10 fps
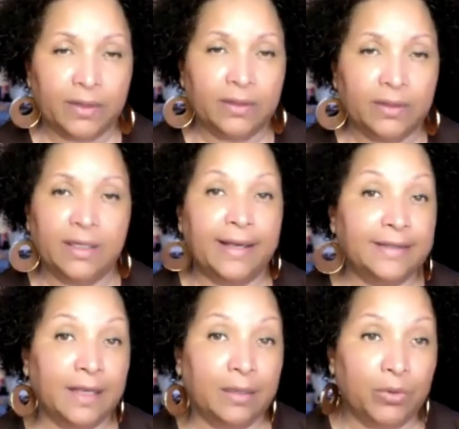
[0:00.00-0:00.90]
Need I
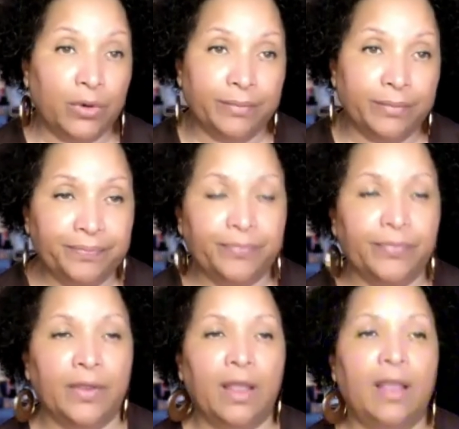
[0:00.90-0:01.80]
say more?
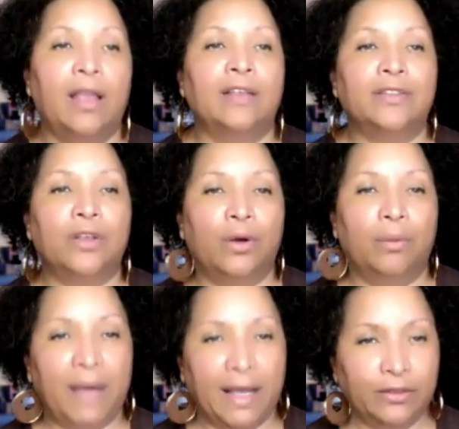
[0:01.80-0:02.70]

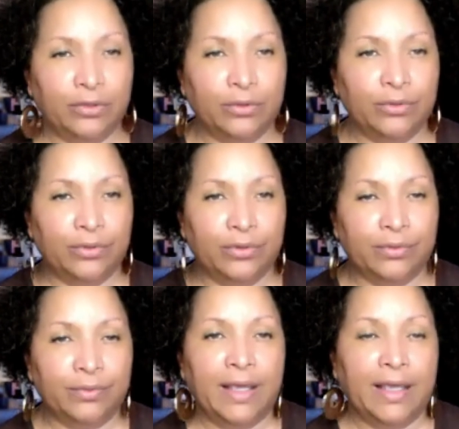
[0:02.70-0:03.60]
So my truth
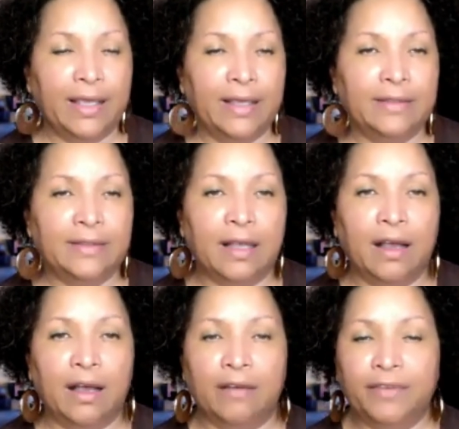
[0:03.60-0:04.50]
is
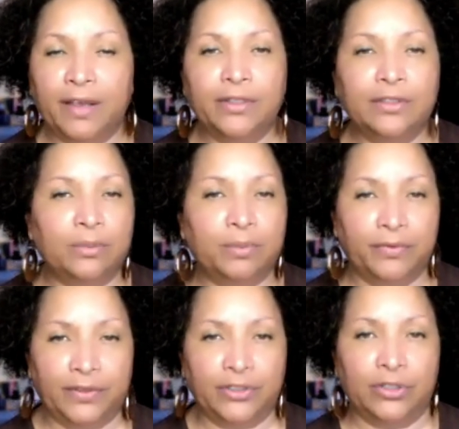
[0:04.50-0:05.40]
a very
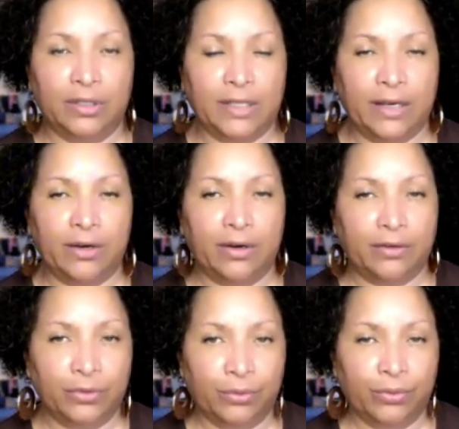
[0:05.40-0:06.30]
superficial layer
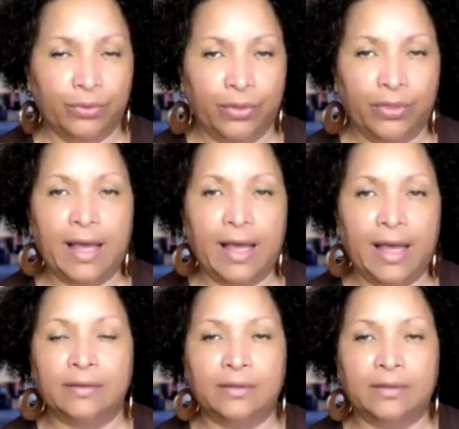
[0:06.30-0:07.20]
of truth
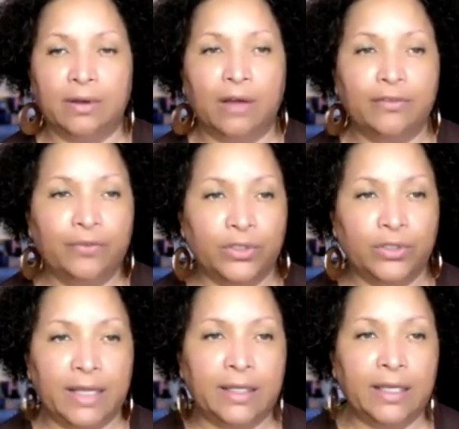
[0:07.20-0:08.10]
that
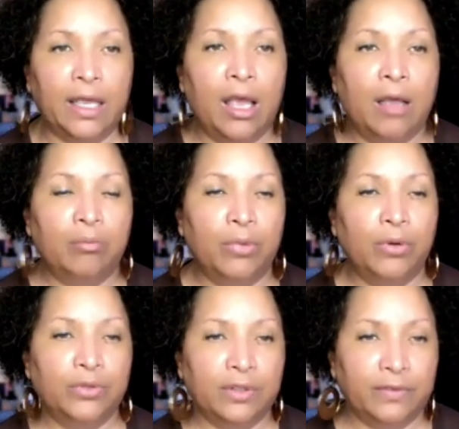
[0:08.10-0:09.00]
unfortunately
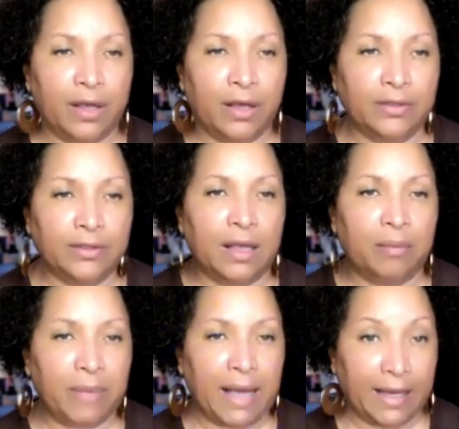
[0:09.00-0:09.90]
most of us
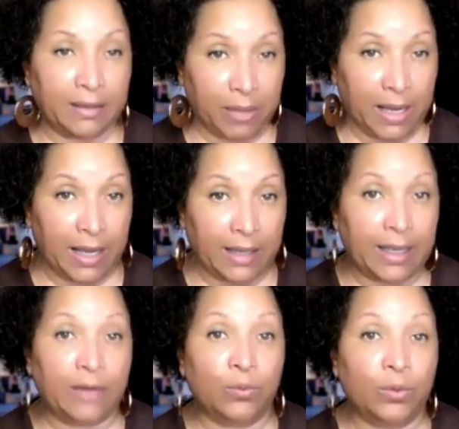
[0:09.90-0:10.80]
abide by
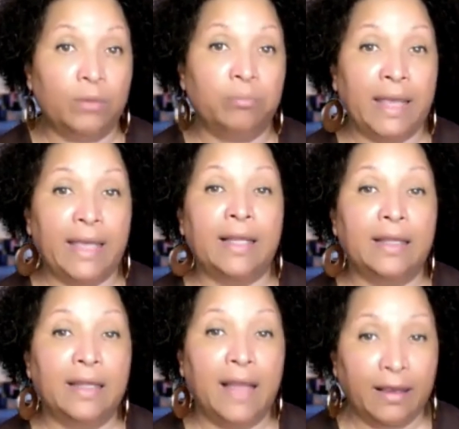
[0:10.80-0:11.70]
and will make
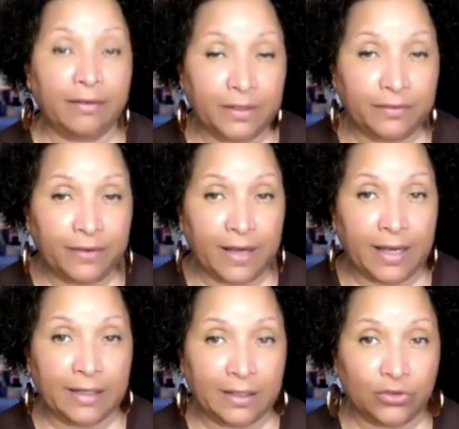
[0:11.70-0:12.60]

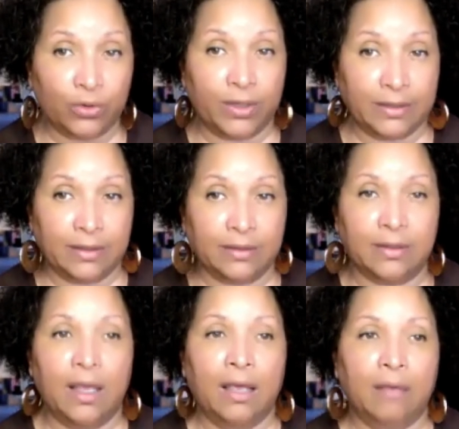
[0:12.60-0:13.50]
life-defining
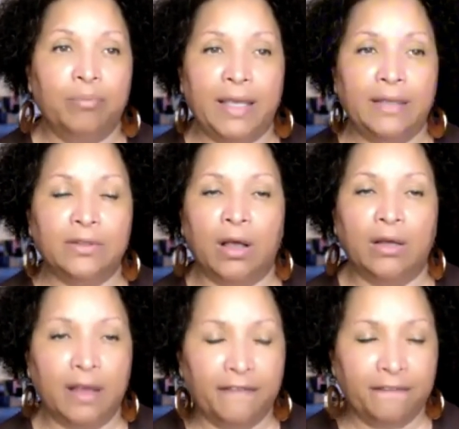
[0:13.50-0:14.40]
choices based
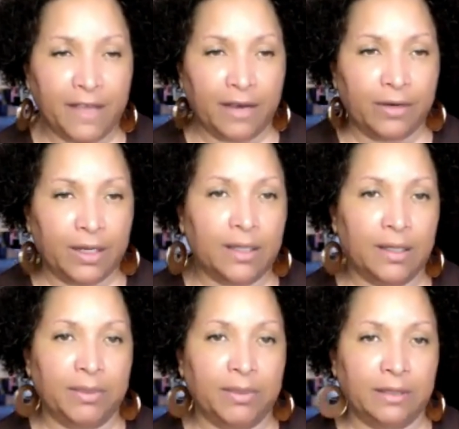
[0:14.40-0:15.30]
on a very
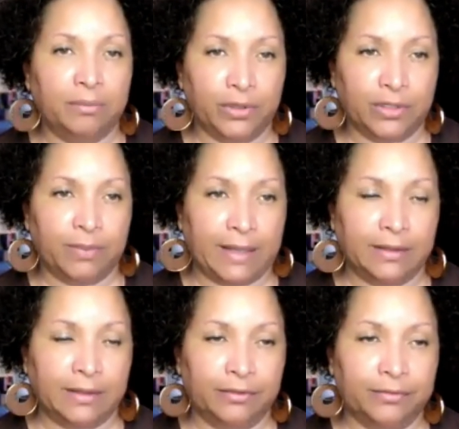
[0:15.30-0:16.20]
limited
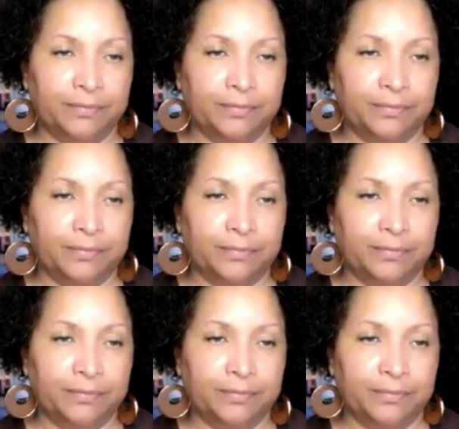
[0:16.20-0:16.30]
perspective.